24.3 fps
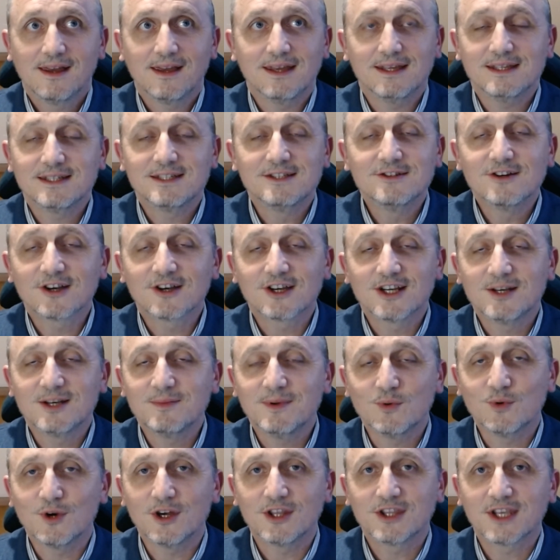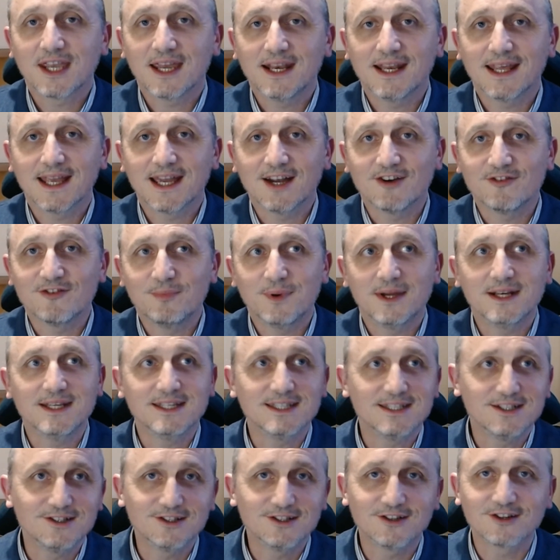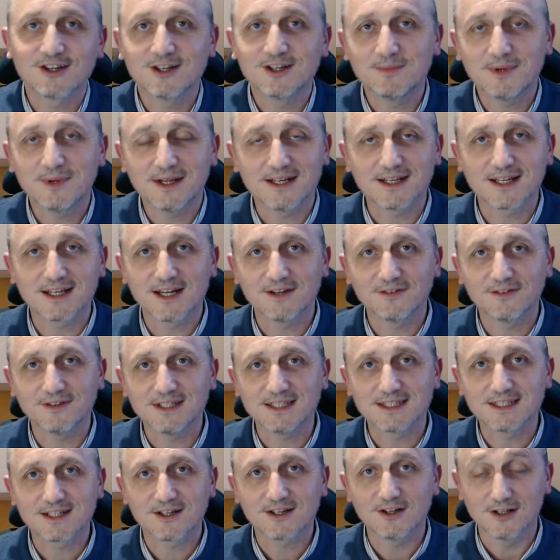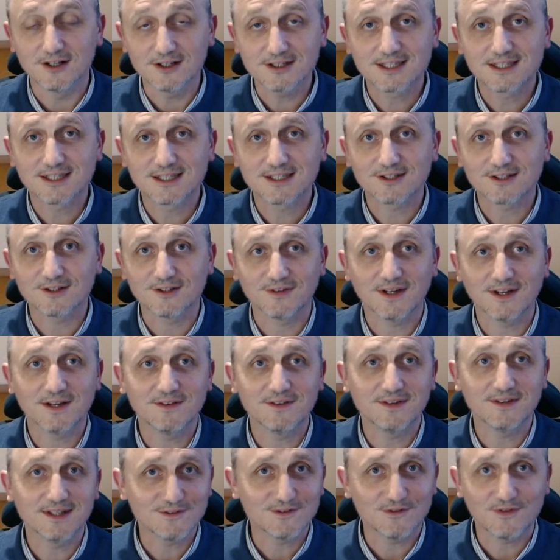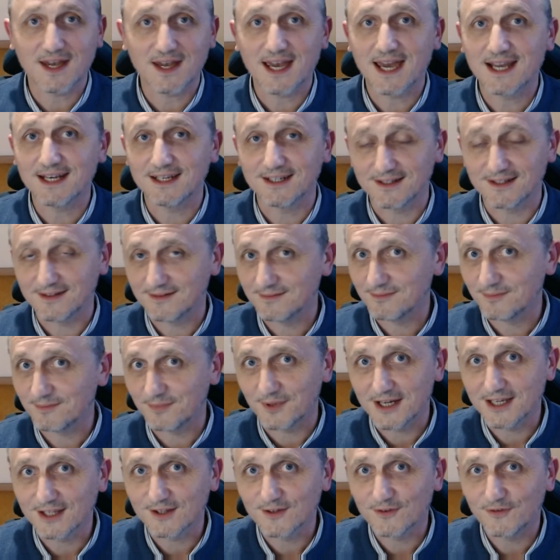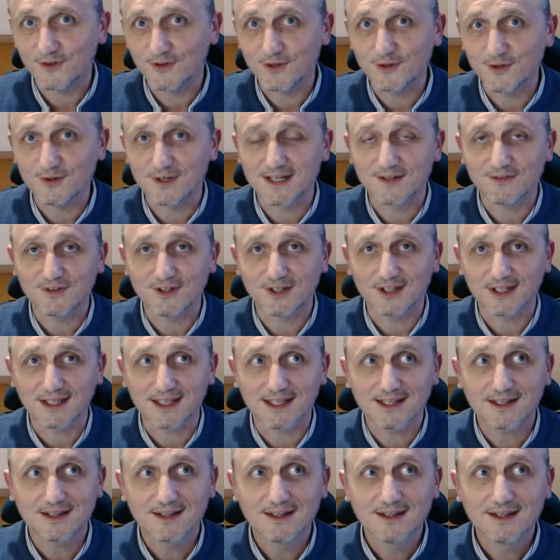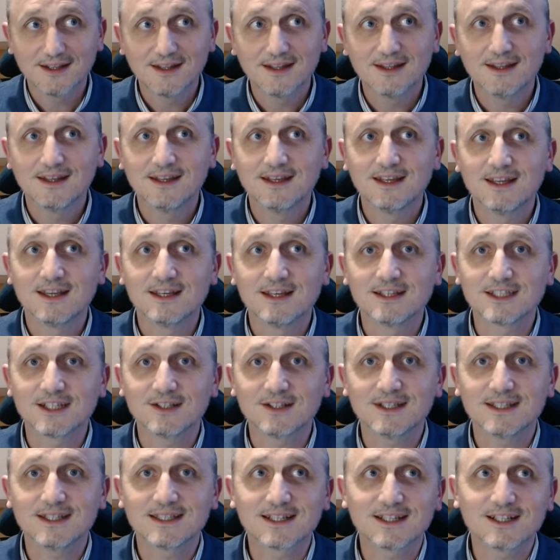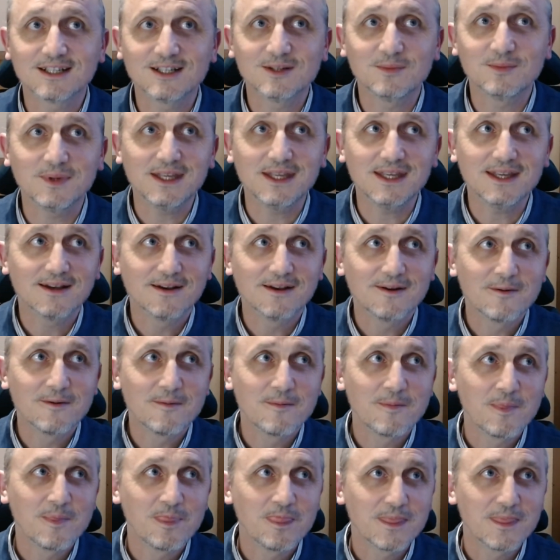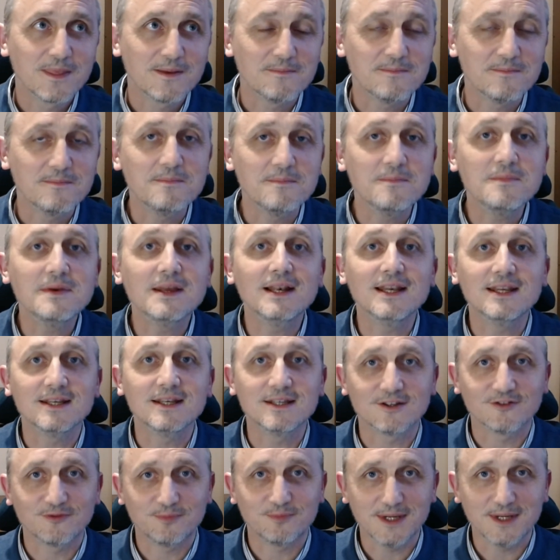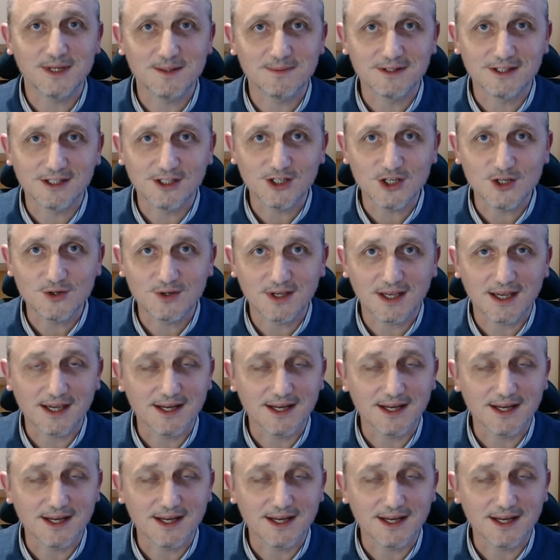it's not going to be worth getting out of bed. He's not going to be able to cover his costs of having his van and buying the food and everything. So there's going to be millions of people in the UK